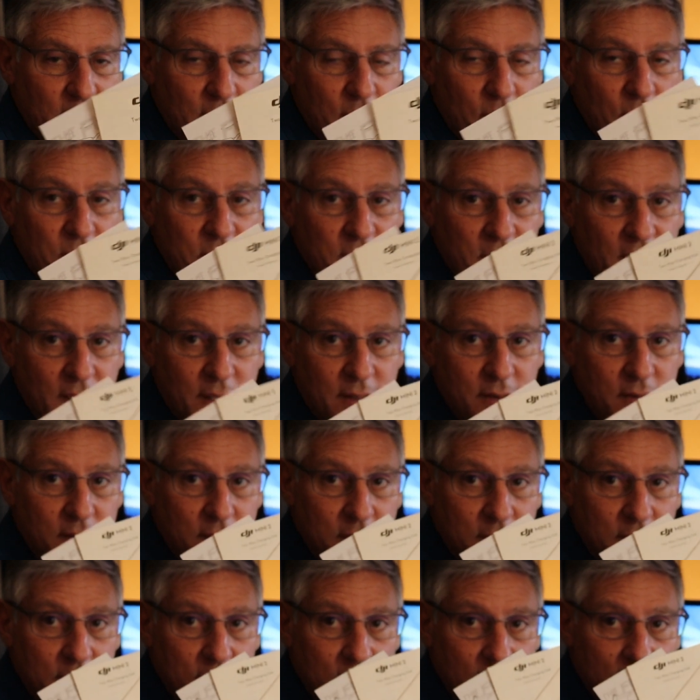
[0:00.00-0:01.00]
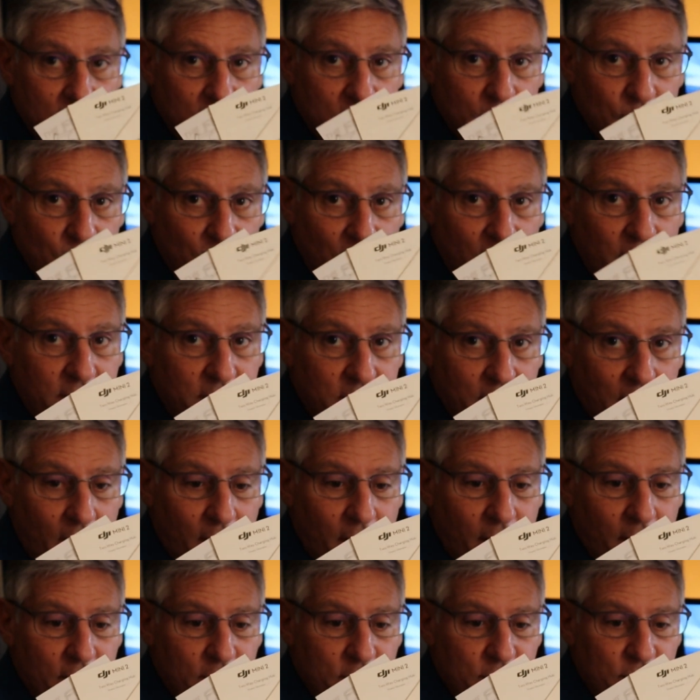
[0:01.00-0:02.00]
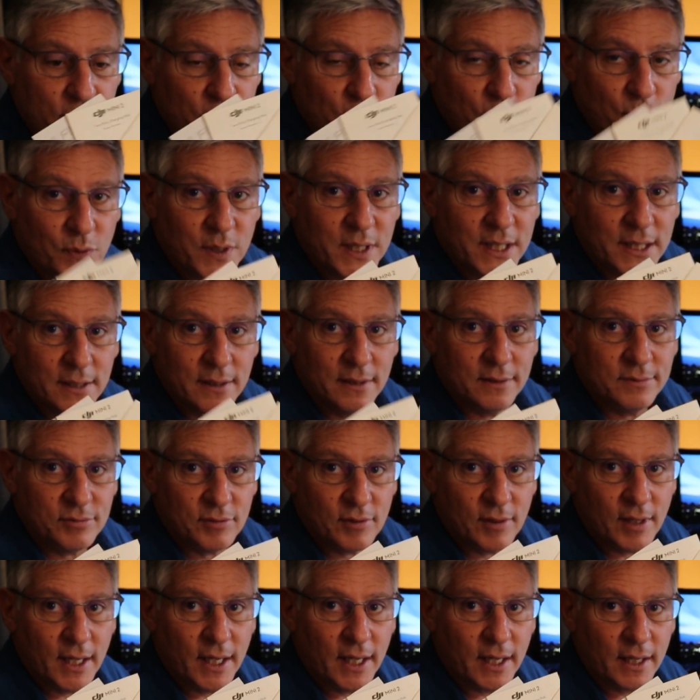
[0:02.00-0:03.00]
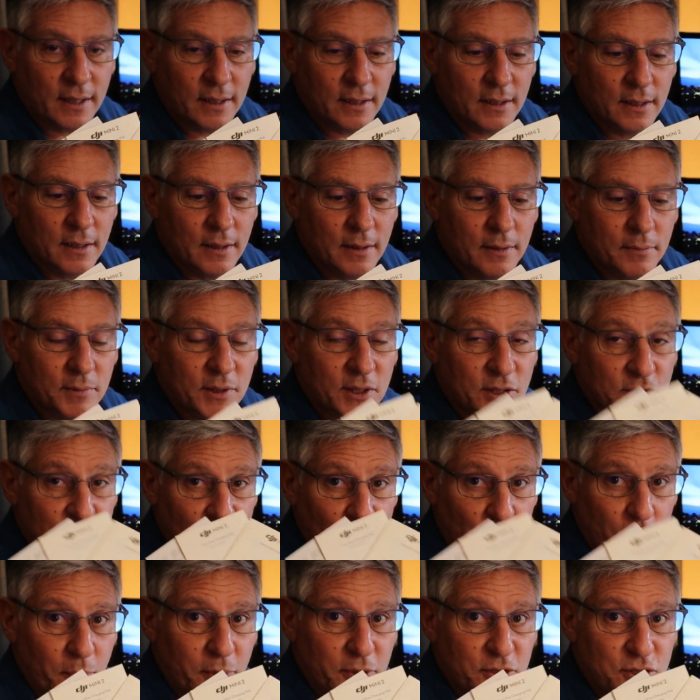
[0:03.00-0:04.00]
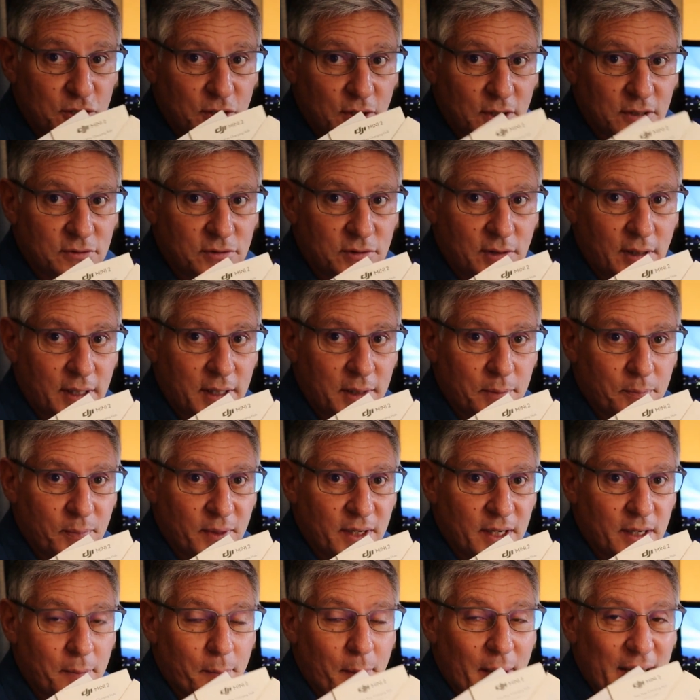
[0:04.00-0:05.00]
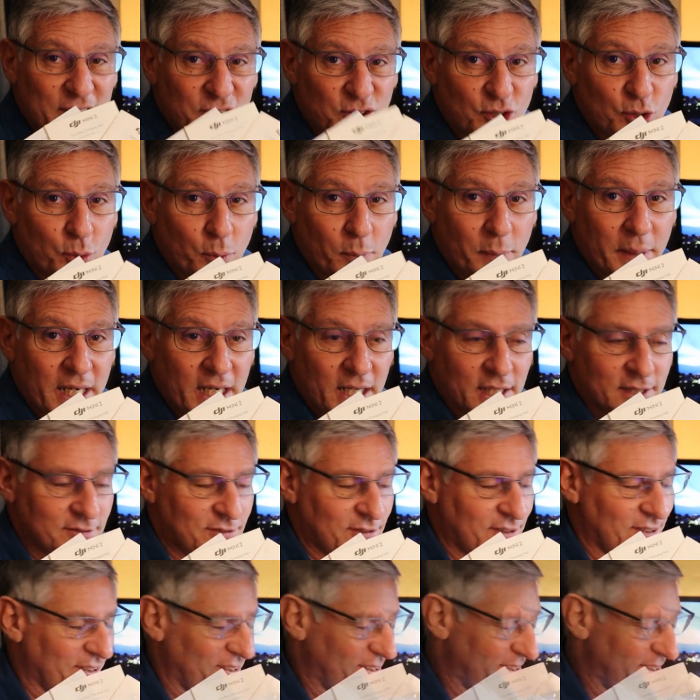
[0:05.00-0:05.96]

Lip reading: When you get really tired, you read this thing because it'll put you to sleep in about 2 minutes.